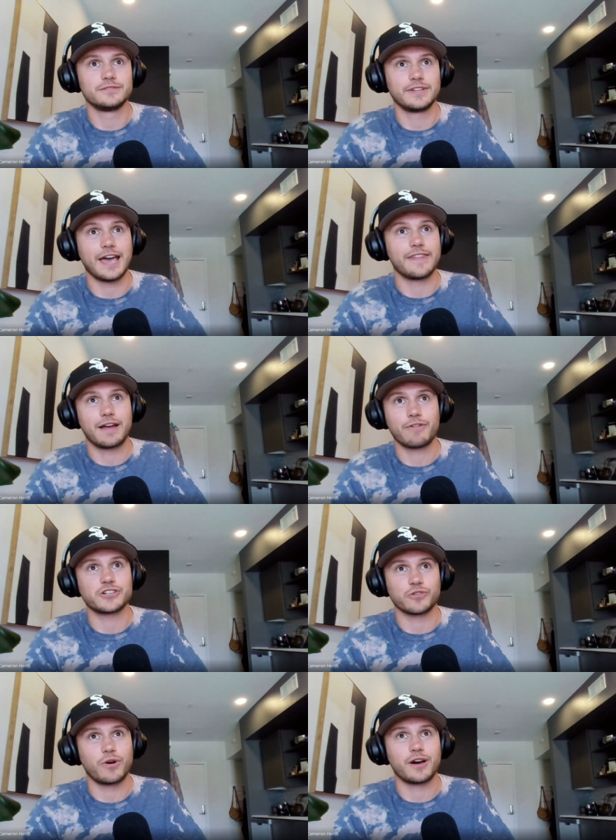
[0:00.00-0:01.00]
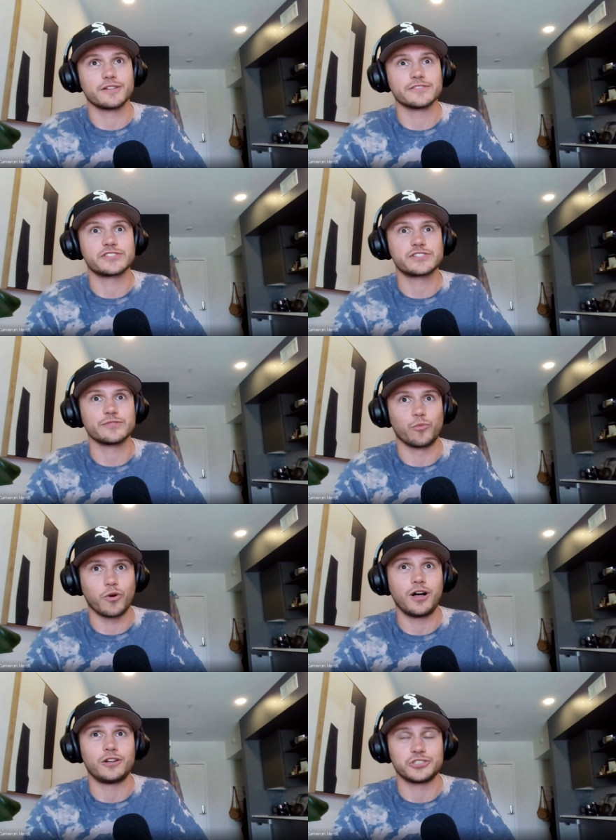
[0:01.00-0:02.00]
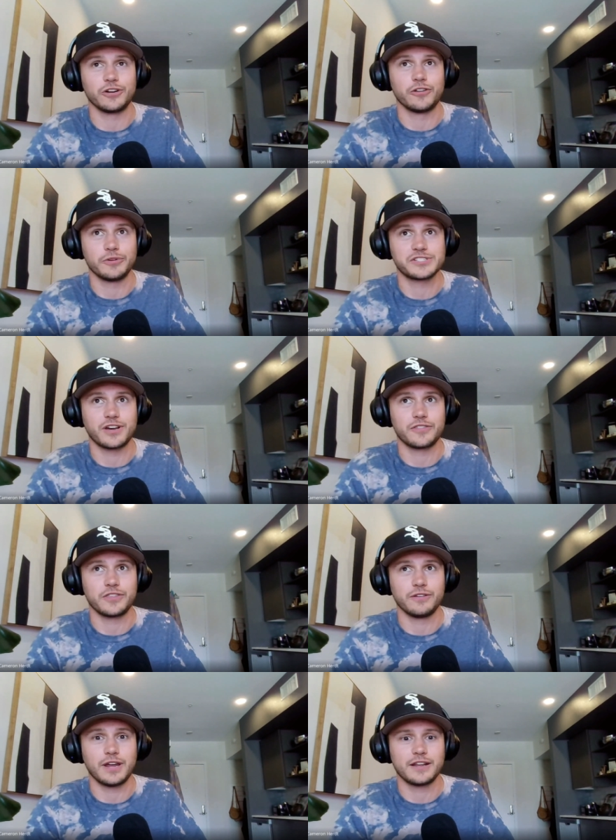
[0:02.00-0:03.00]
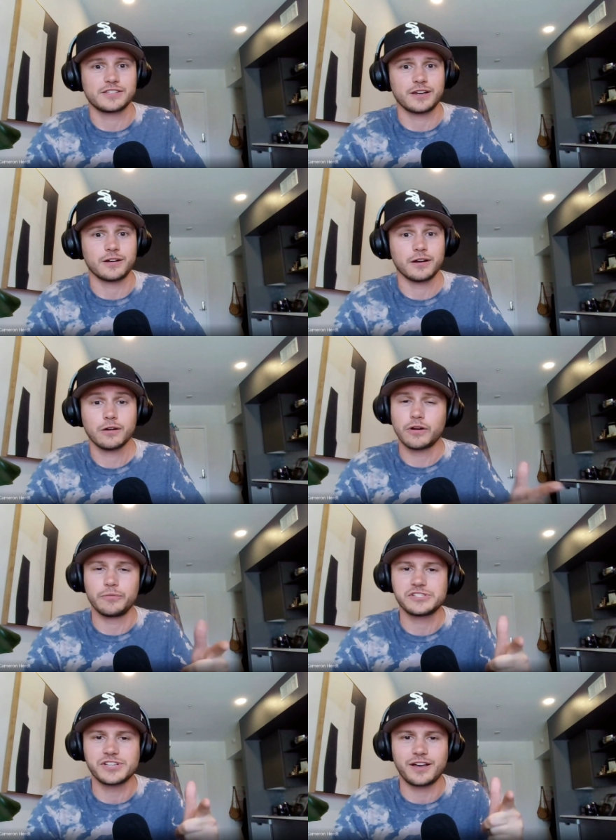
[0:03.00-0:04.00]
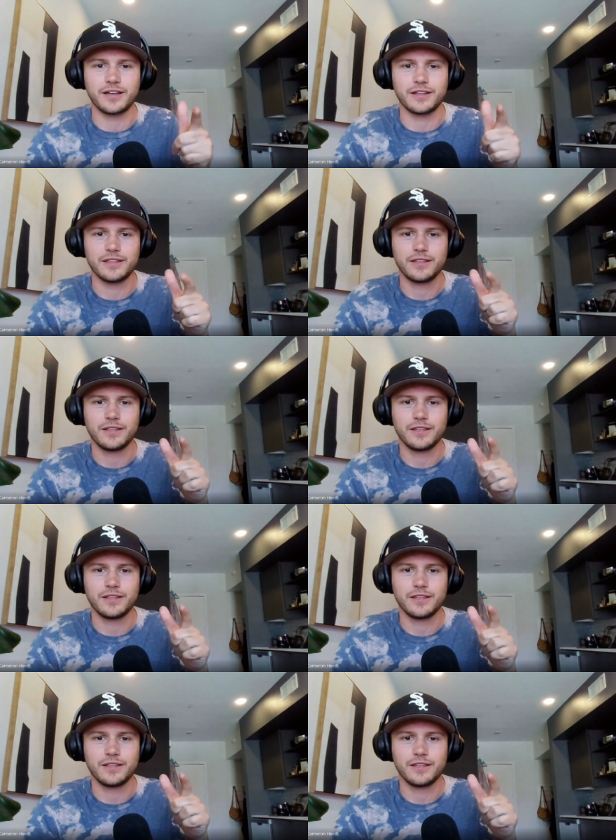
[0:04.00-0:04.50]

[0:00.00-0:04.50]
yeah, that Roger Waters wall show that we saw at the United Center, or no, we saw